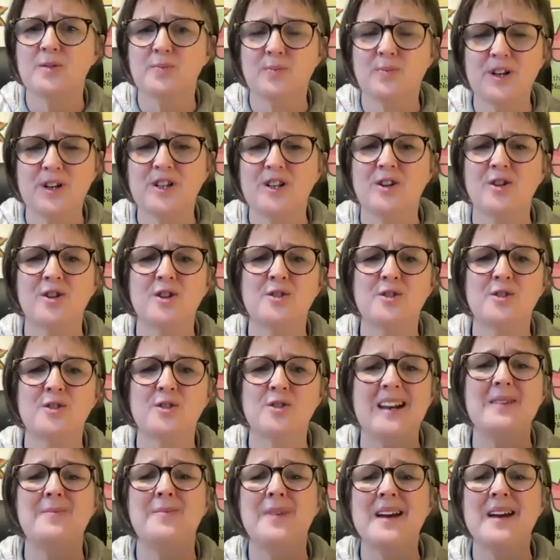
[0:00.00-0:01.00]
to preach the gospel,"
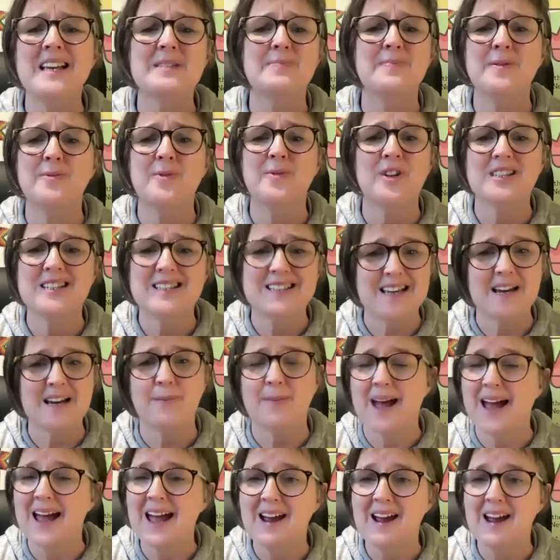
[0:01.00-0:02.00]
and it makes me want to tear
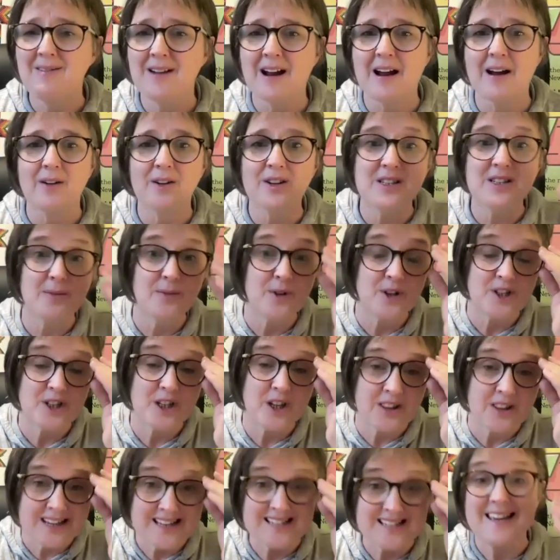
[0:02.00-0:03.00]
my hair out, because I want to
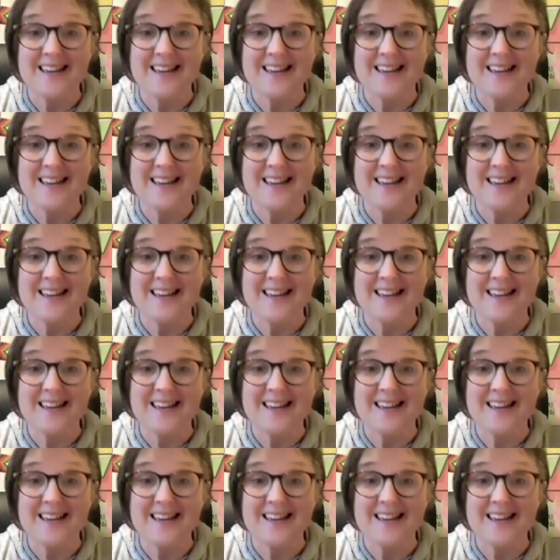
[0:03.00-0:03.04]
go, this